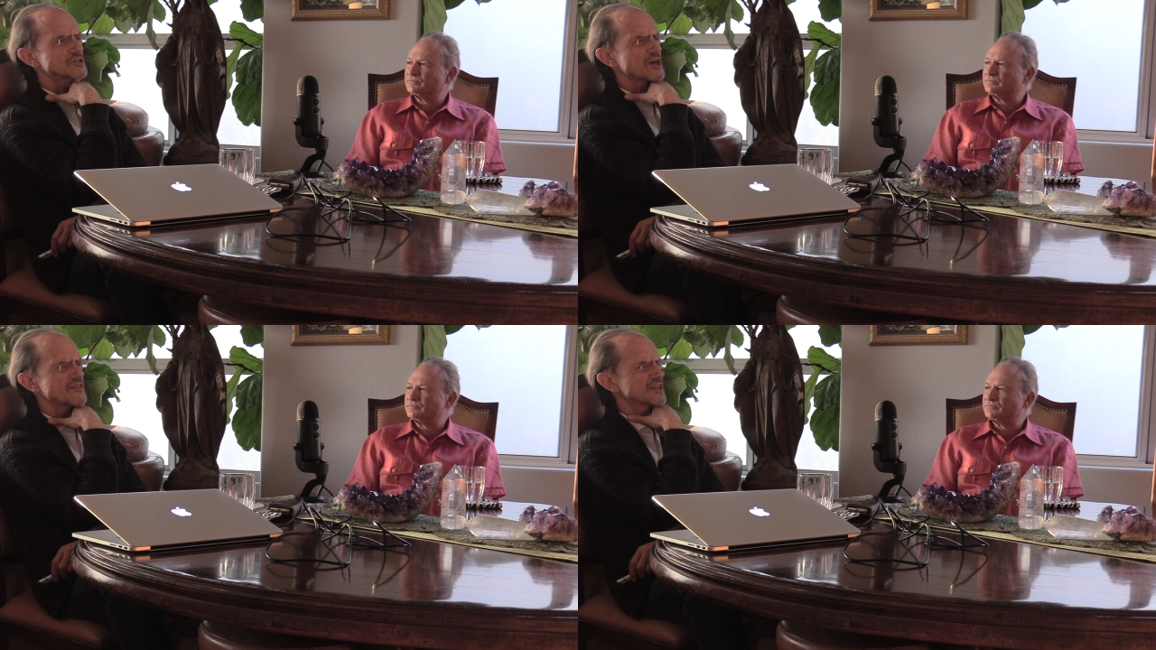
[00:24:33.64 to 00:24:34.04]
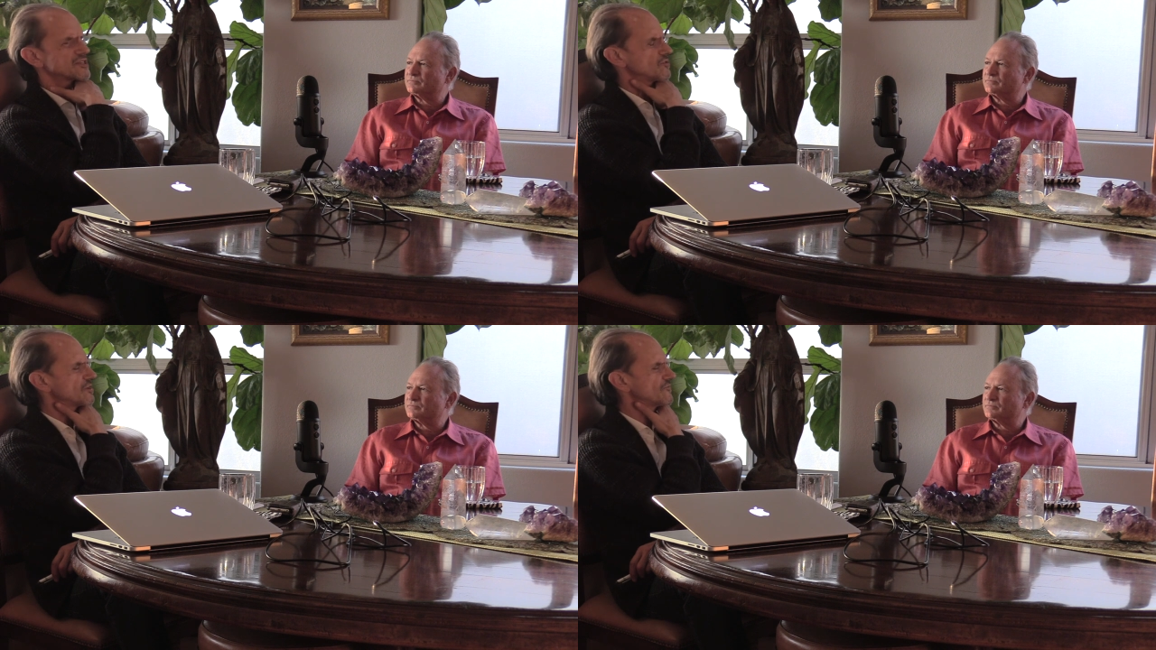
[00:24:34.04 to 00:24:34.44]
Speaker 1: that's, I think
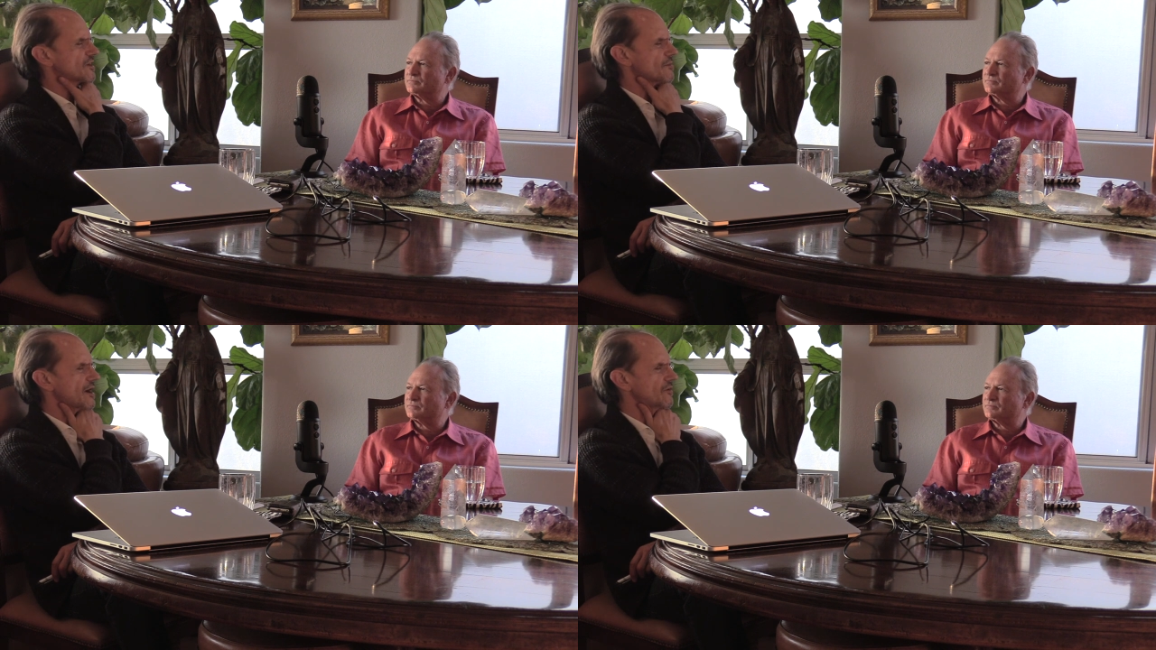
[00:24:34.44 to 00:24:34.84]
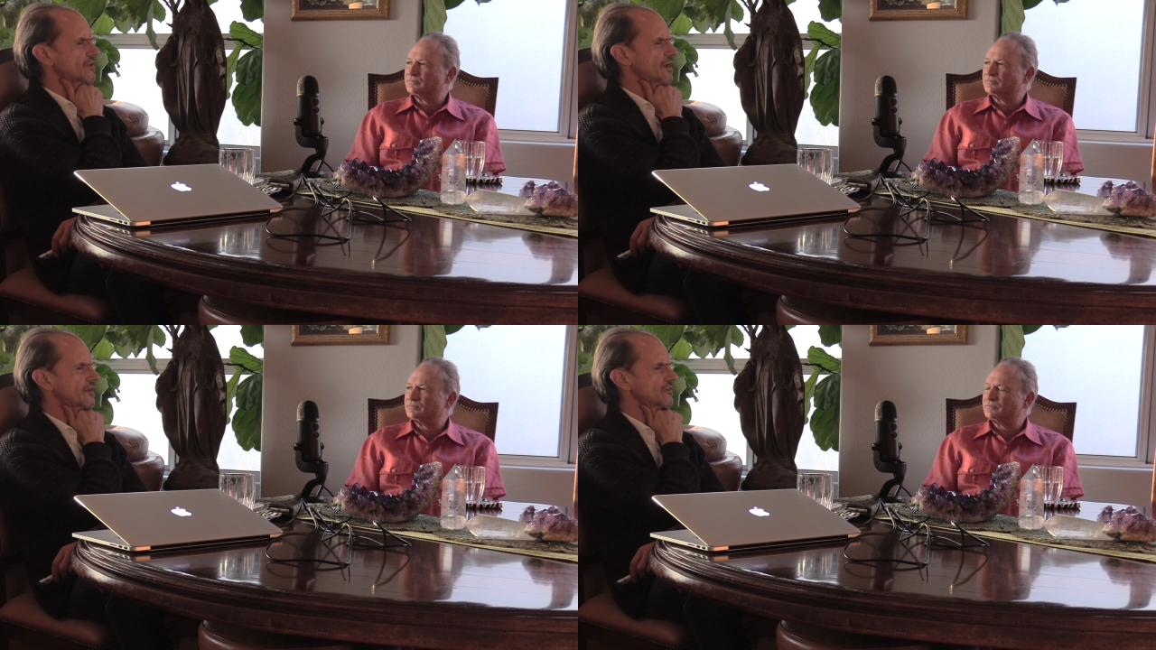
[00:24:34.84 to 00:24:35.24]
it's not even come out
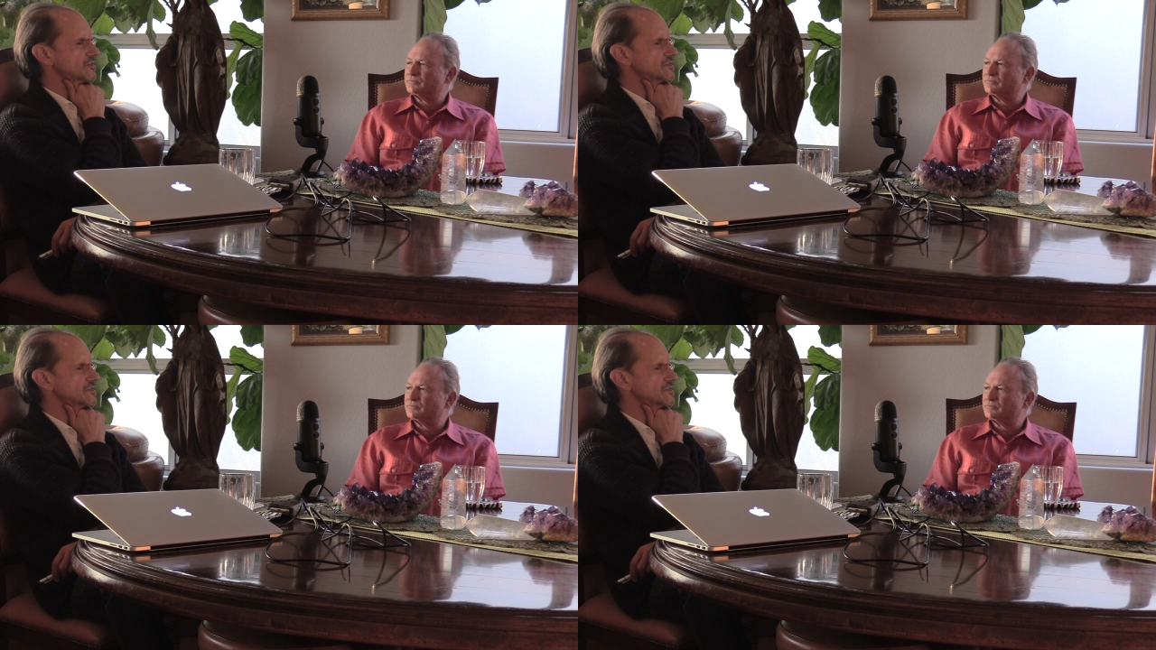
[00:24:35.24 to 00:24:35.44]
yet.